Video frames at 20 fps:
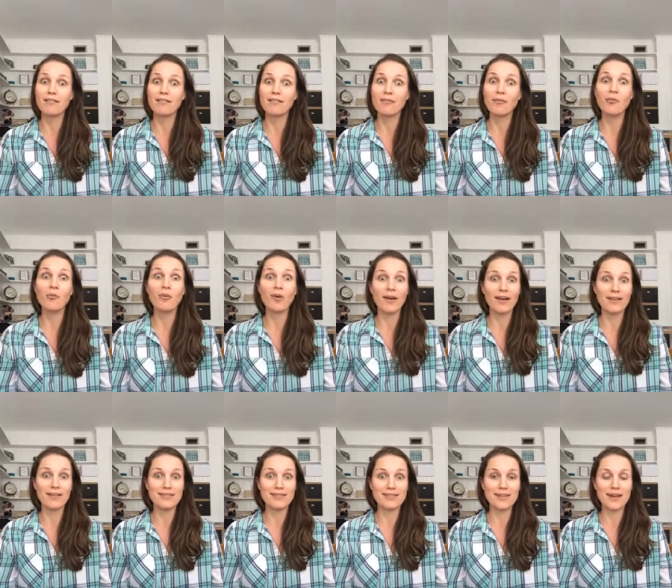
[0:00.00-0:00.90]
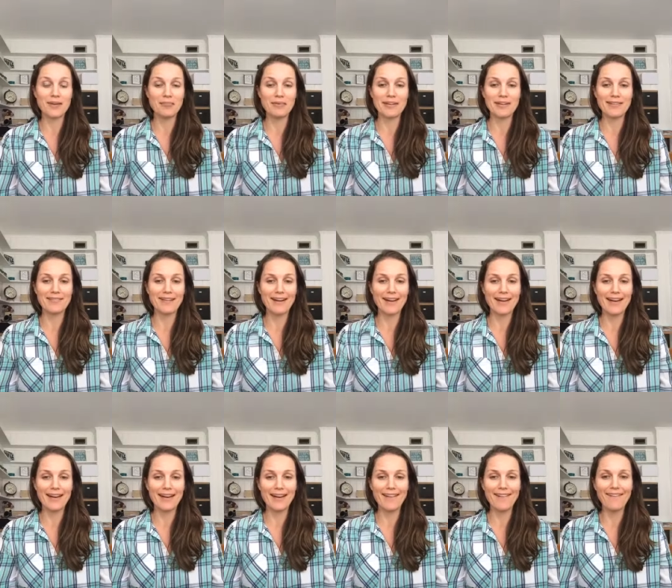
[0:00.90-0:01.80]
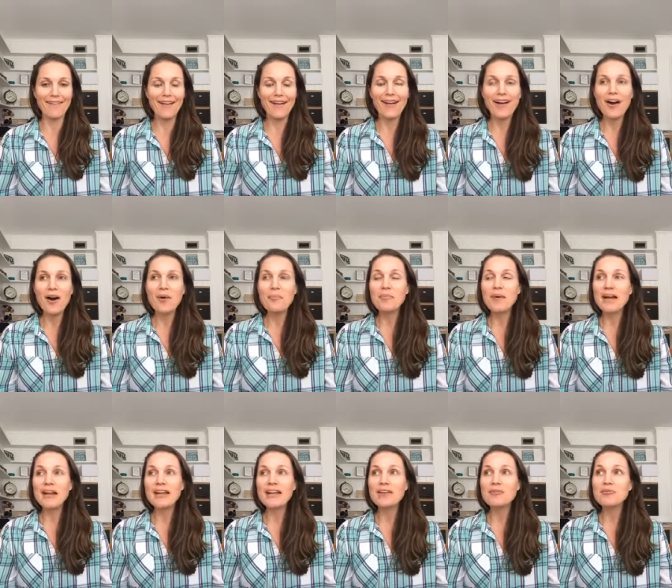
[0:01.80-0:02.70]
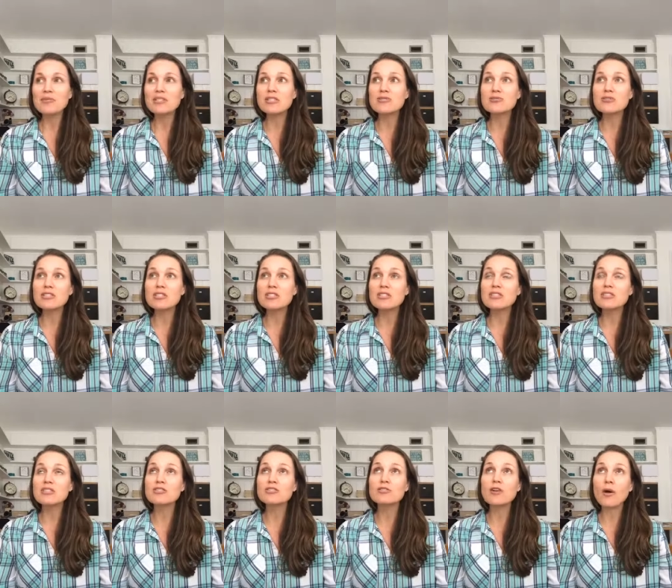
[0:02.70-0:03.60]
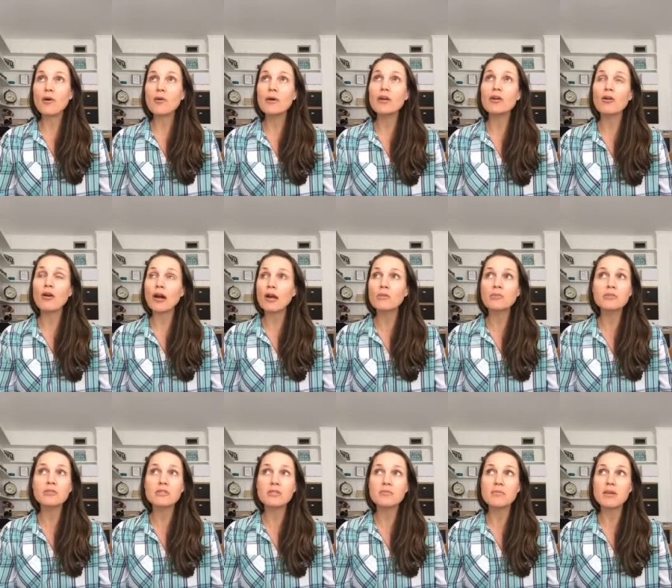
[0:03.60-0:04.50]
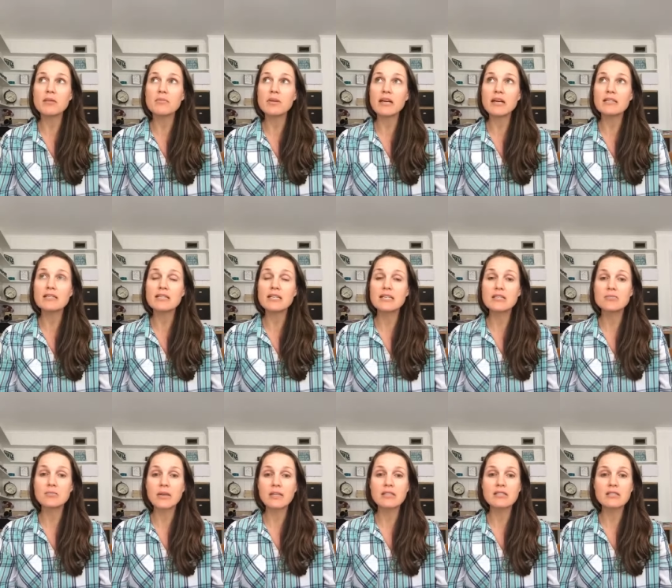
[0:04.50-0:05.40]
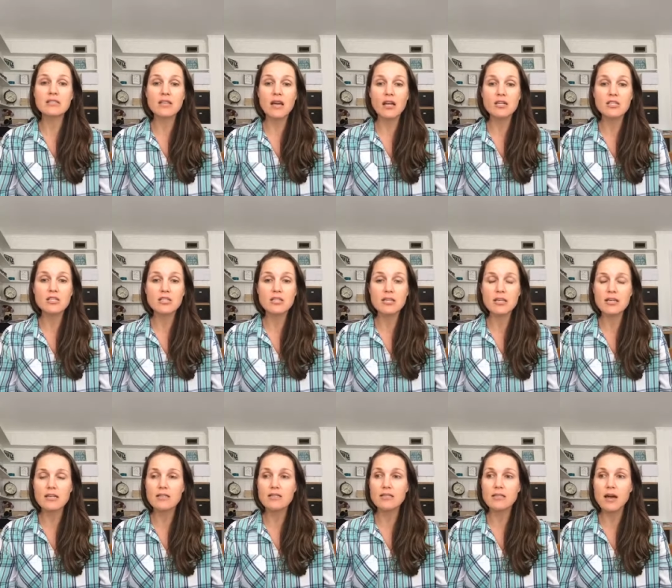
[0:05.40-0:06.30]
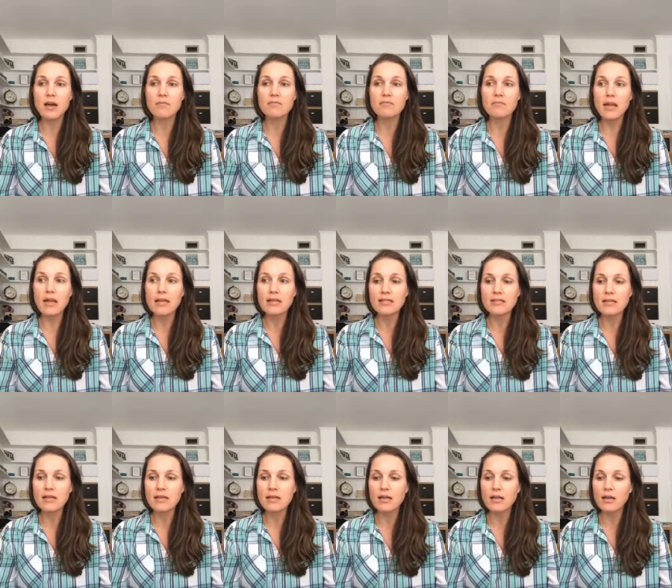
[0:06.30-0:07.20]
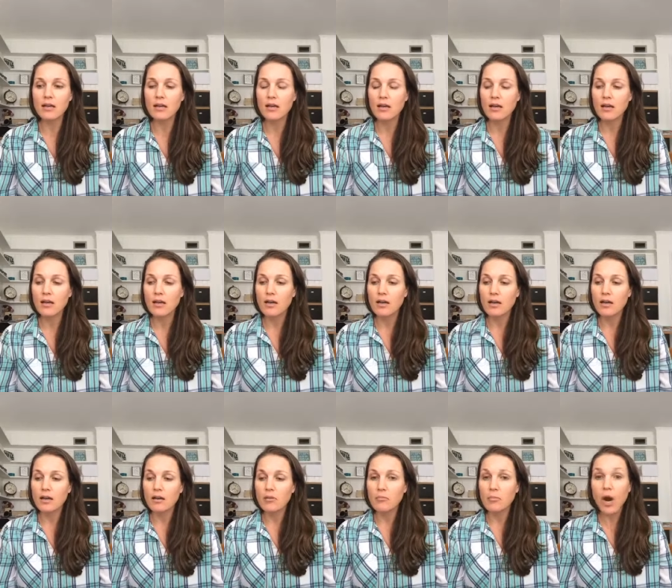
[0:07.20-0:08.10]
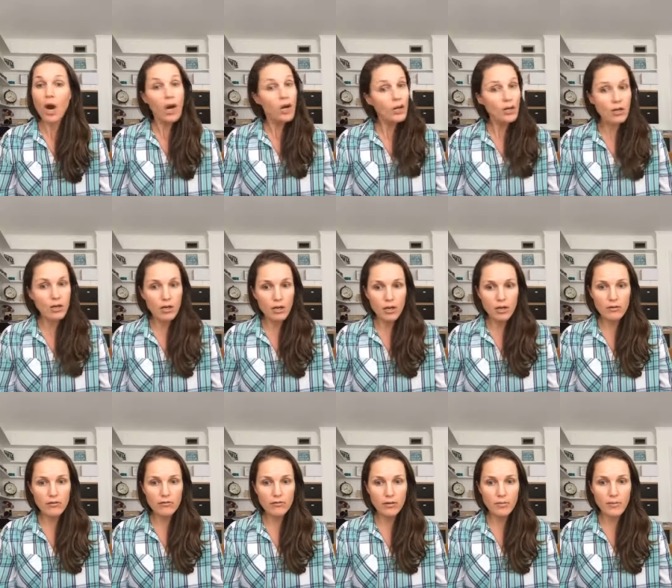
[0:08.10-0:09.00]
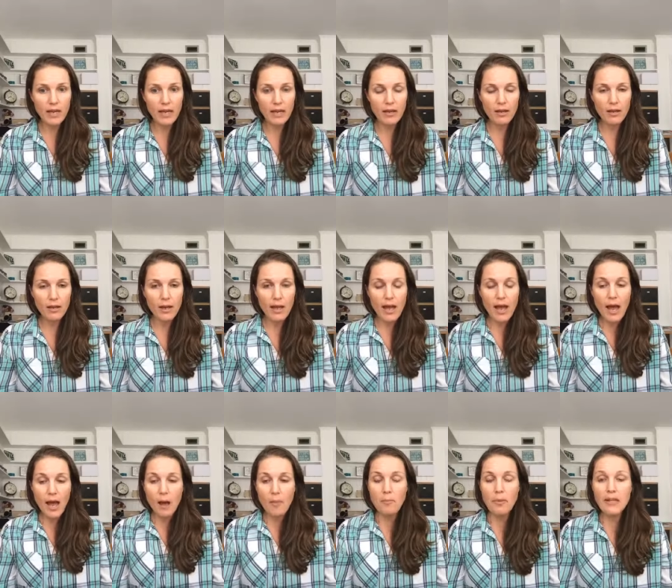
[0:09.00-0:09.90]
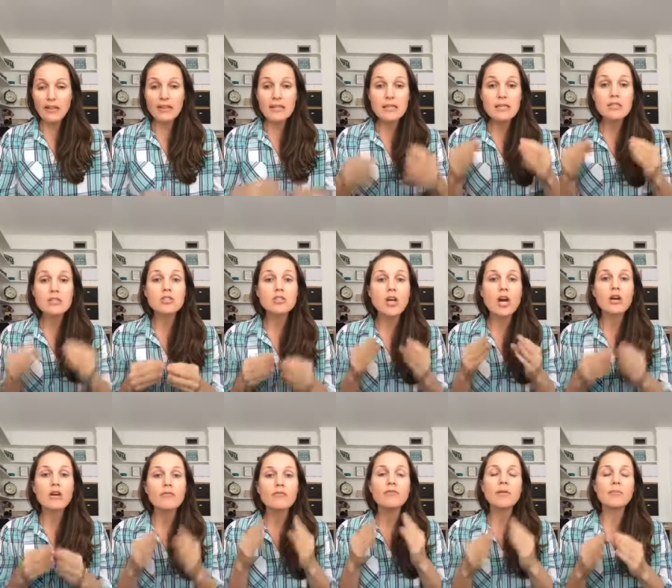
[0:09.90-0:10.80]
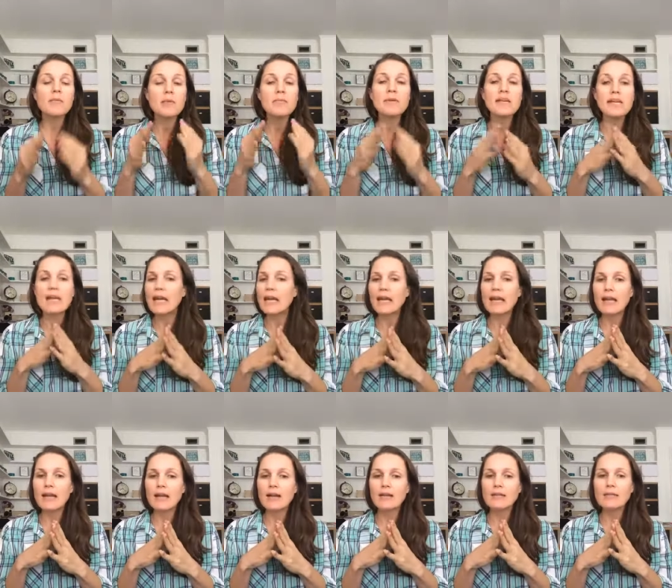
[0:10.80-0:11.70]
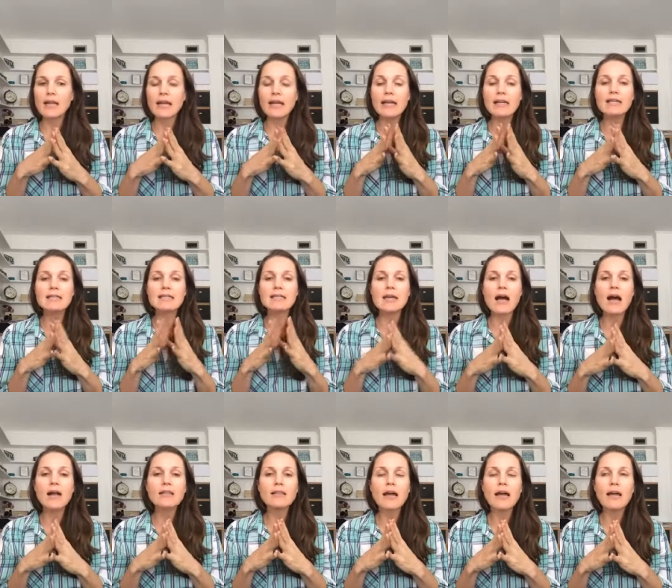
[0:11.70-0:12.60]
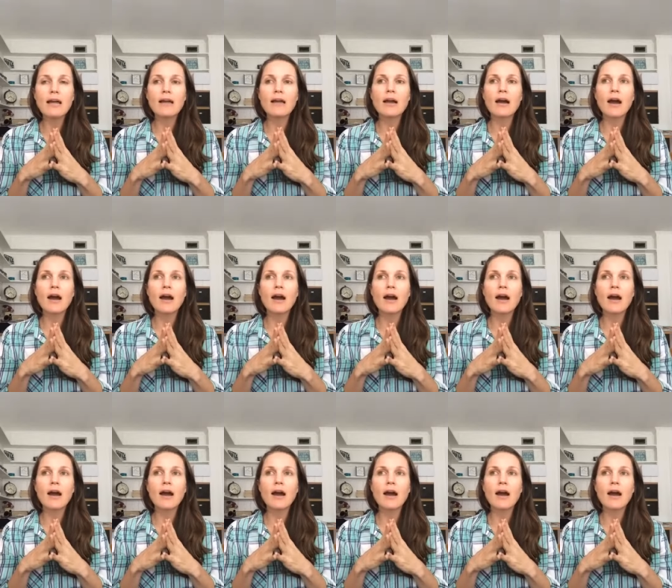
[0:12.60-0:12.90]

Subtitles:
what is happening right now? But it was just so incredible to me because he's been such this amazing partner for me. But this started from the beginning. Like, it's not like,